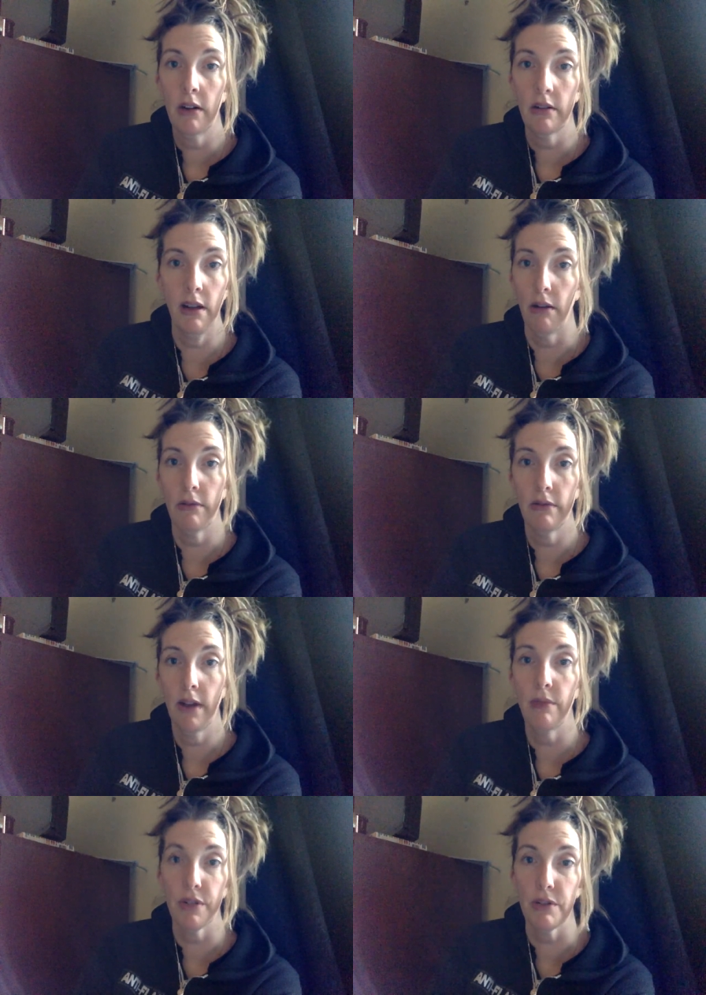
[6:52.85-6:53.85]
No,
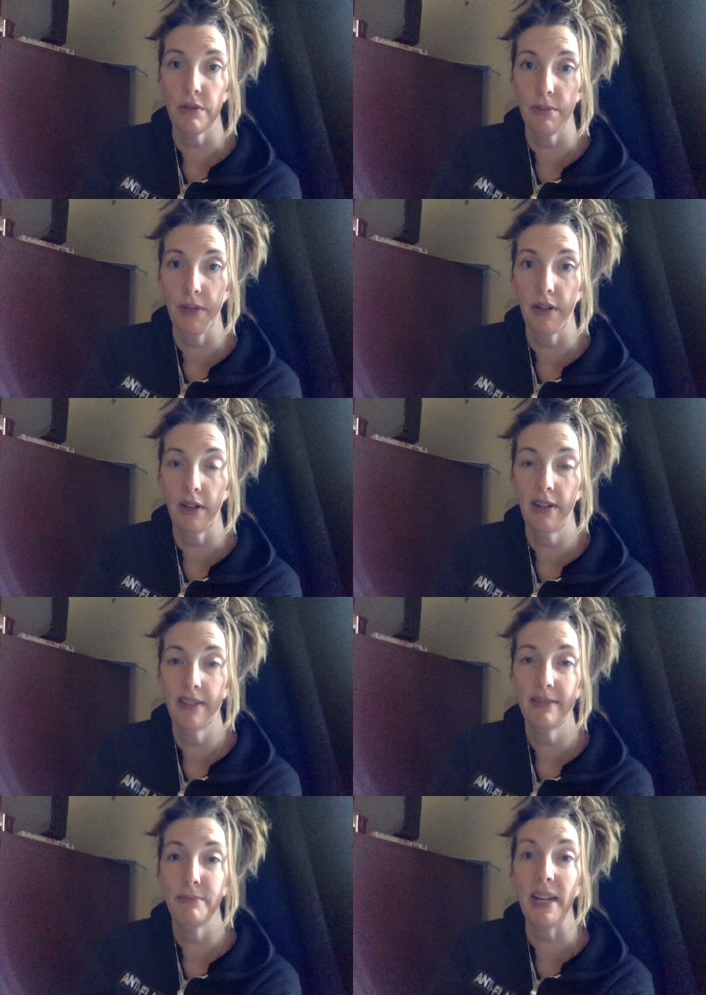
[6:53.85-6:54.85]
I wish it was Pure.
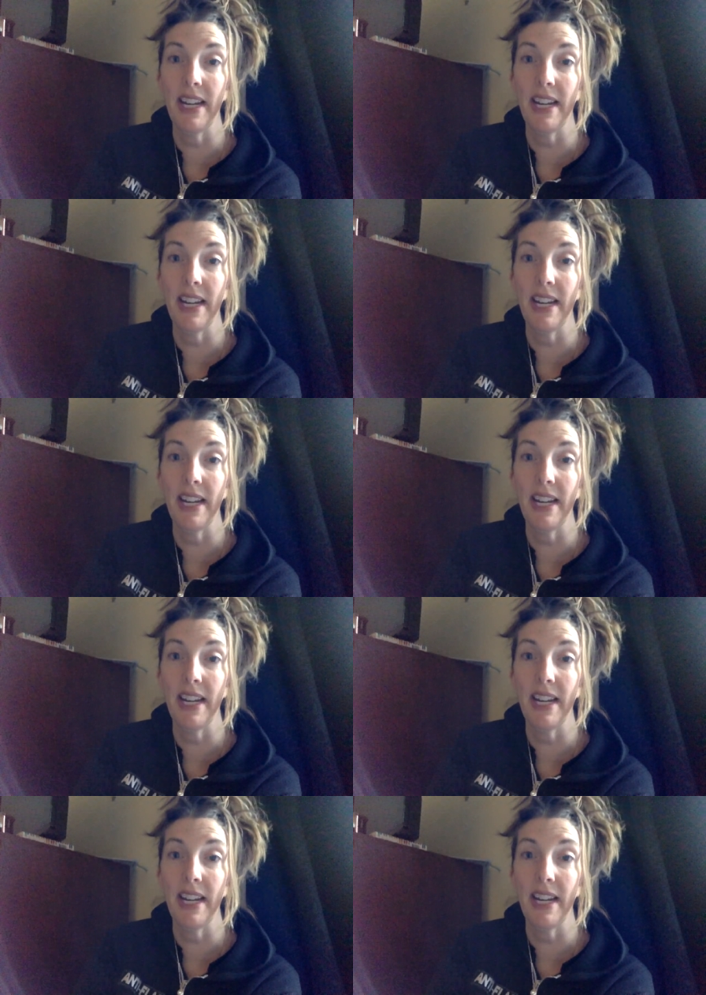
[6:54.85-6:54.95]
By